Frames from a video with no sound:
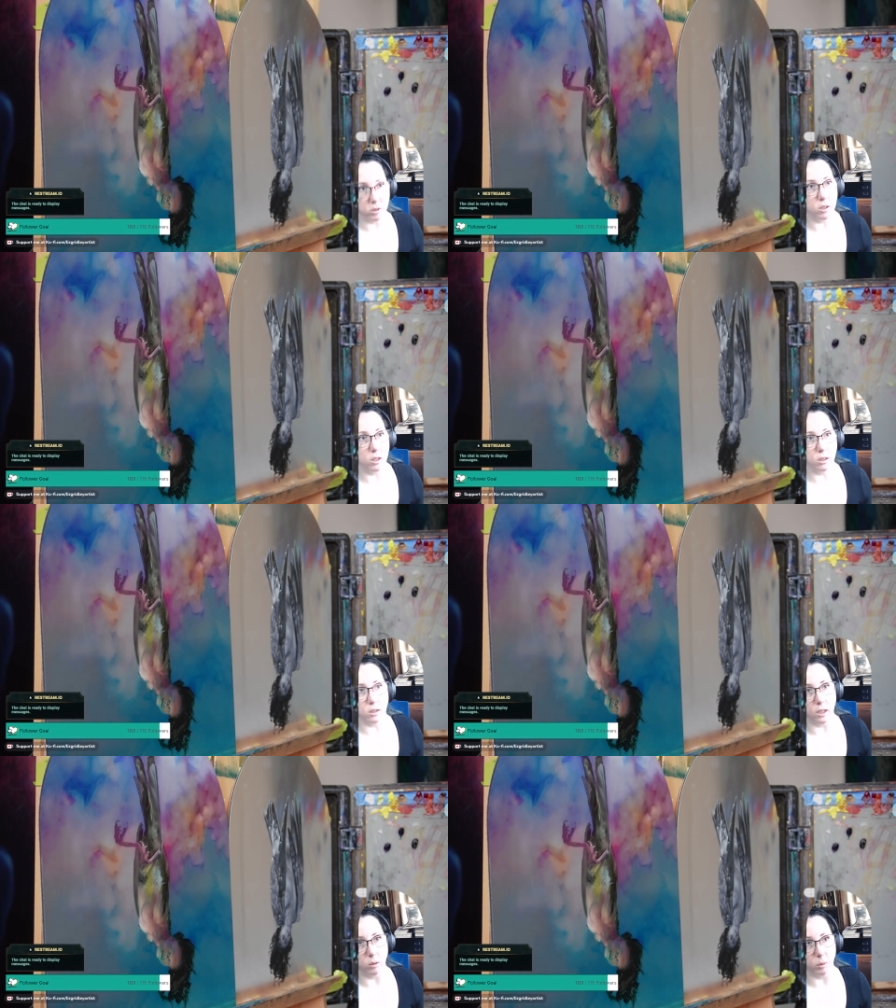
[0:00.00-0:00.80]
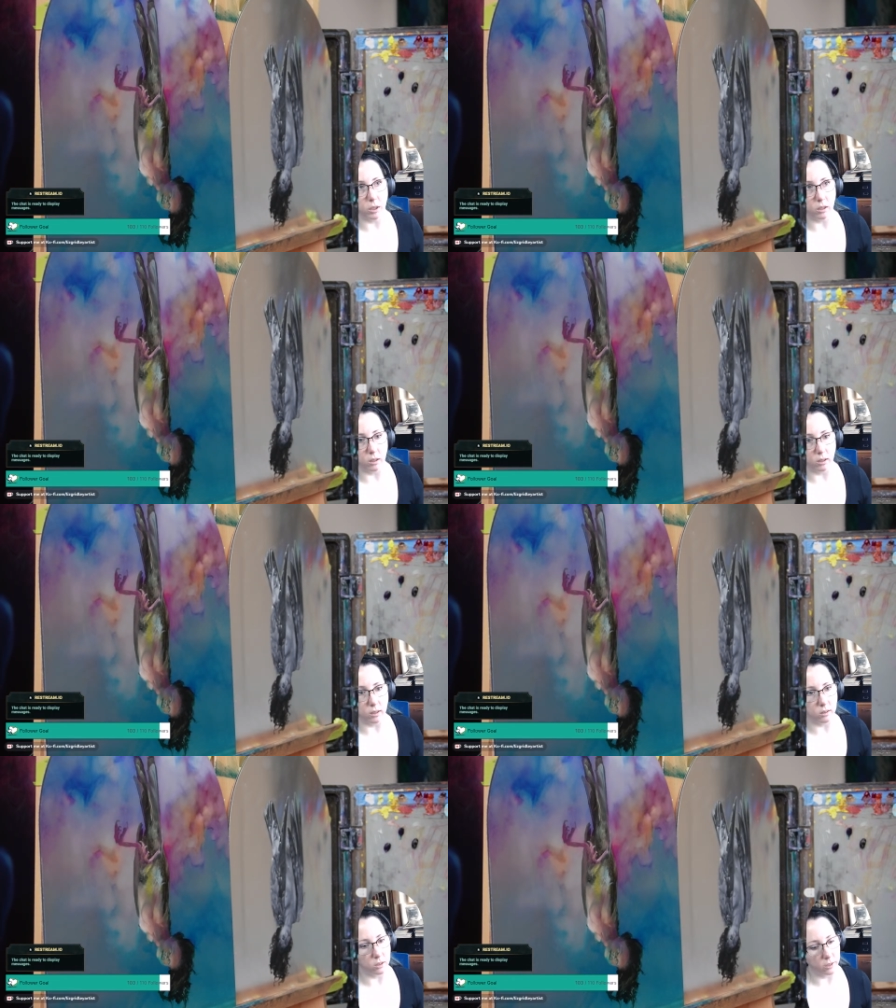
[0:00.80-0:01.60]
going to tell my
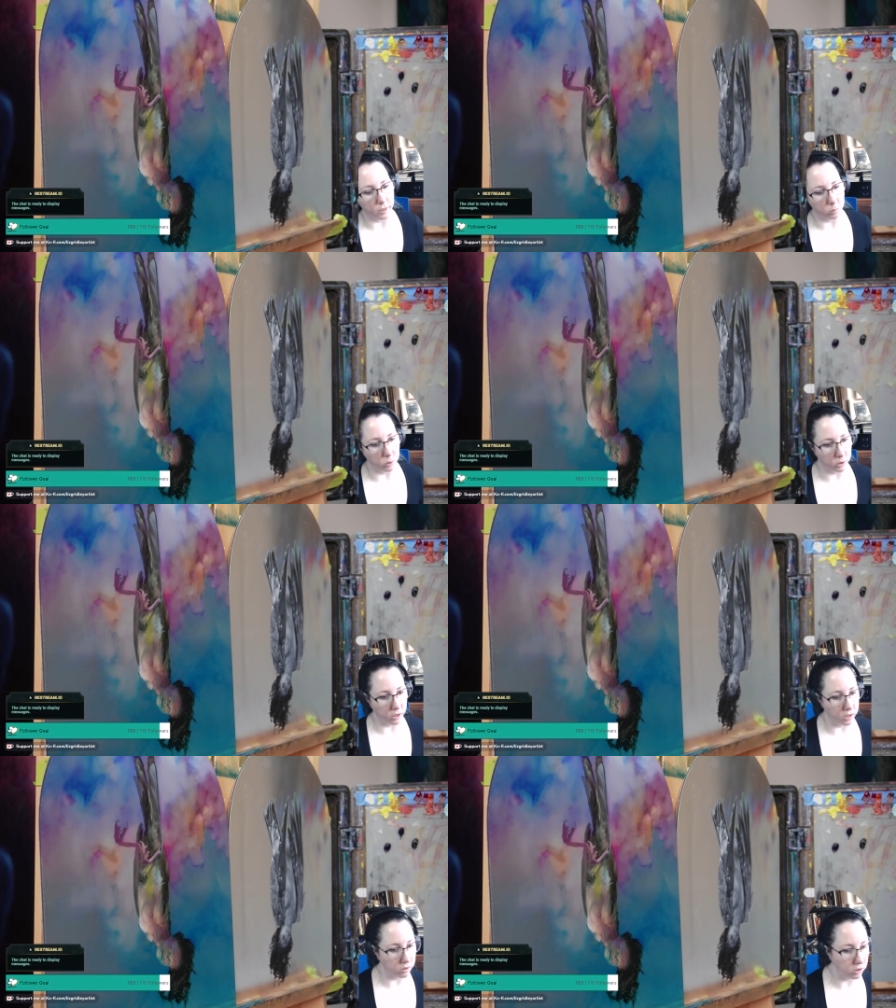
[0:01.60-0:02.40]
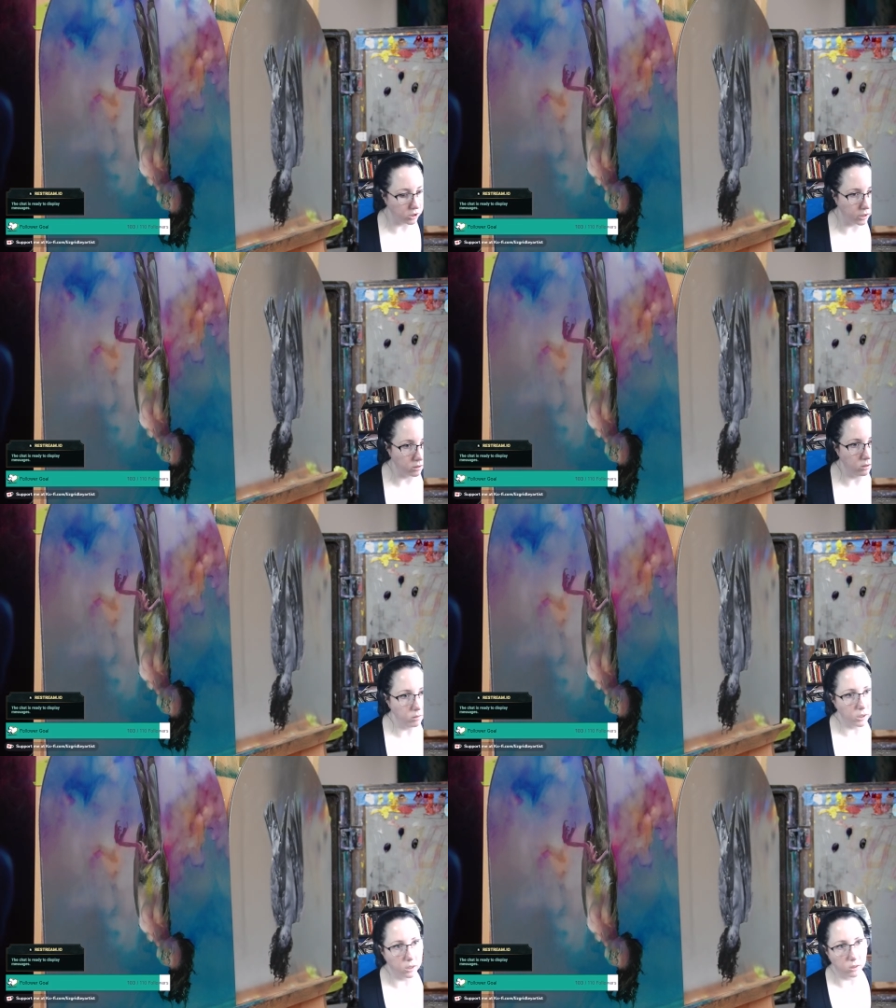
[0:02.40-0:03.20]
Instagram broadcast channel
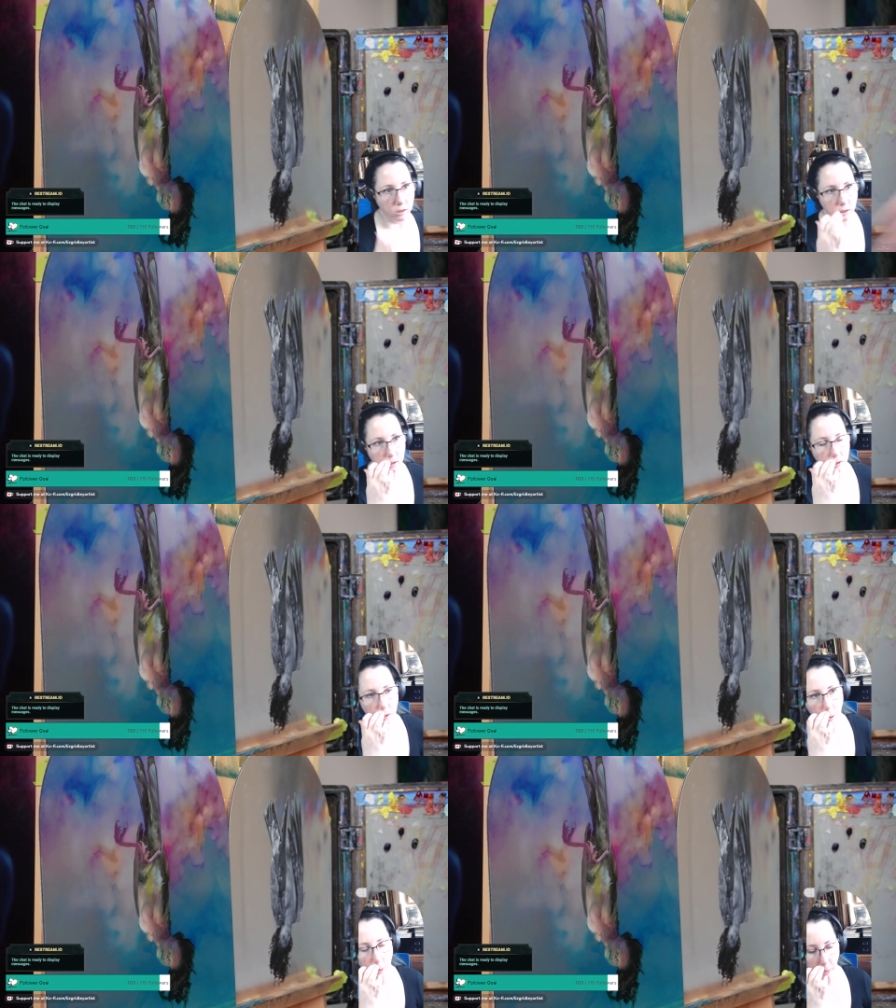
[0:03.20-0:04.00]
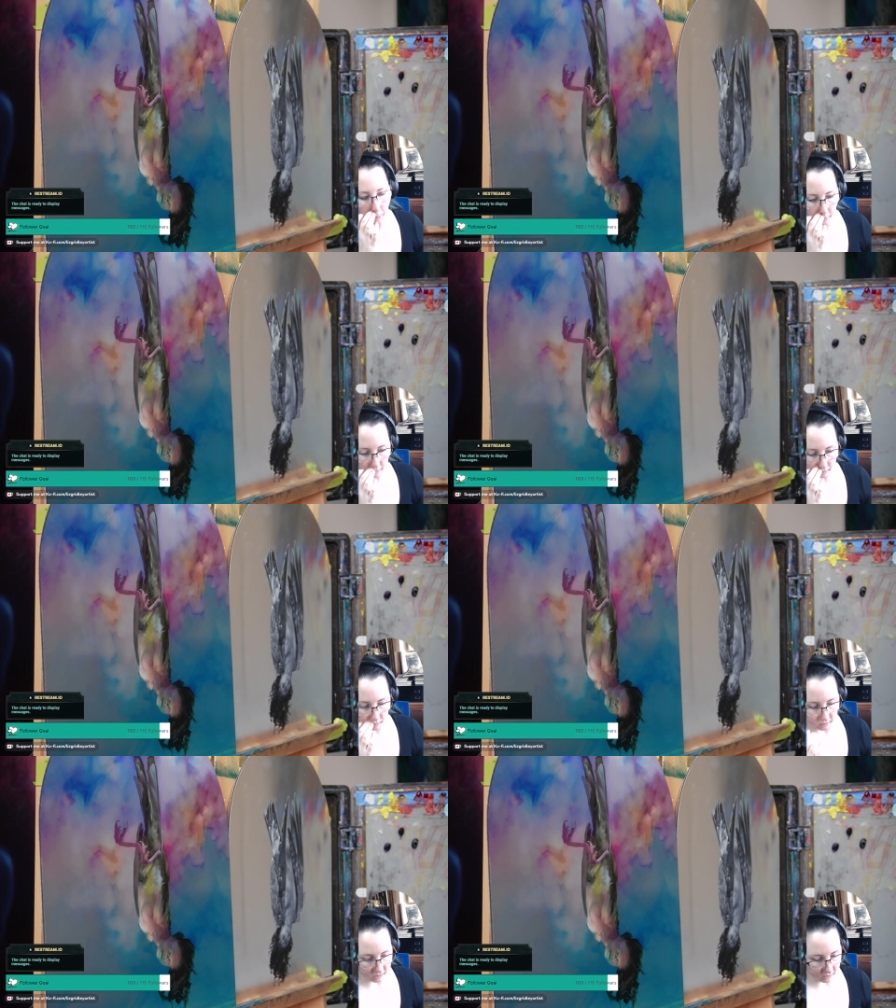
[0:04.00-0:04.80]
because
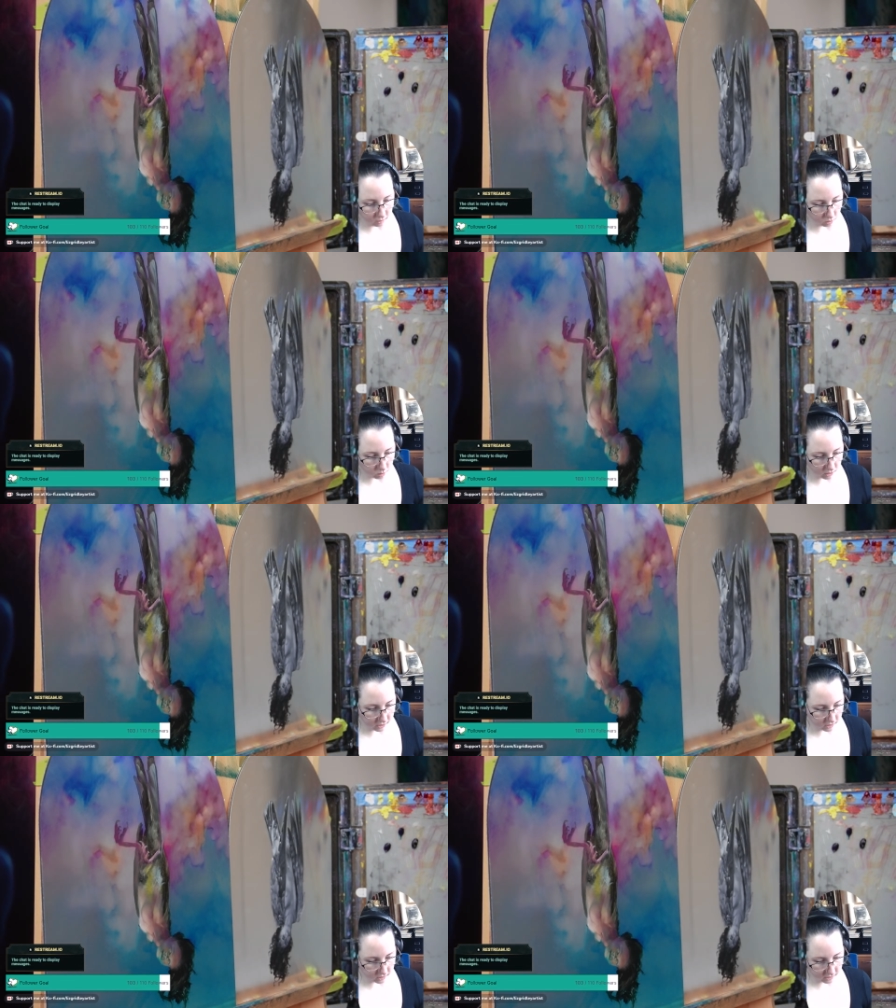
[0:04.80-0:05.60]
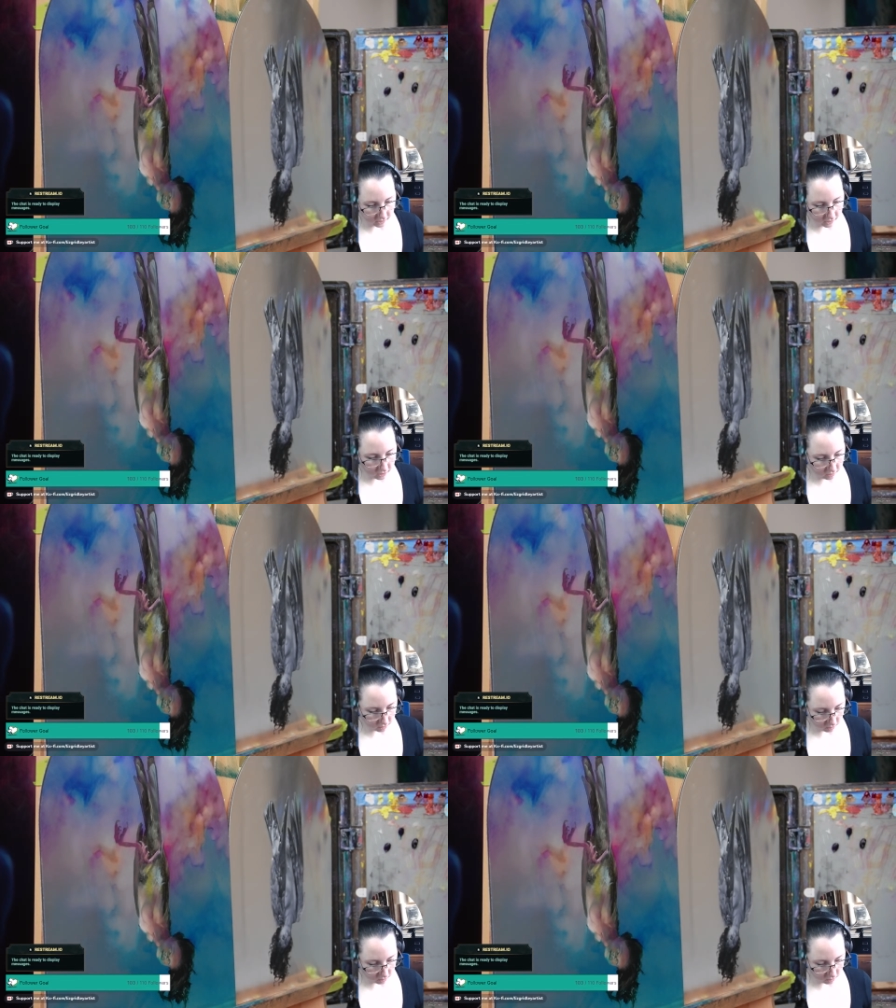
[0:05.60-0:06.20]
it's a little quiet today, so I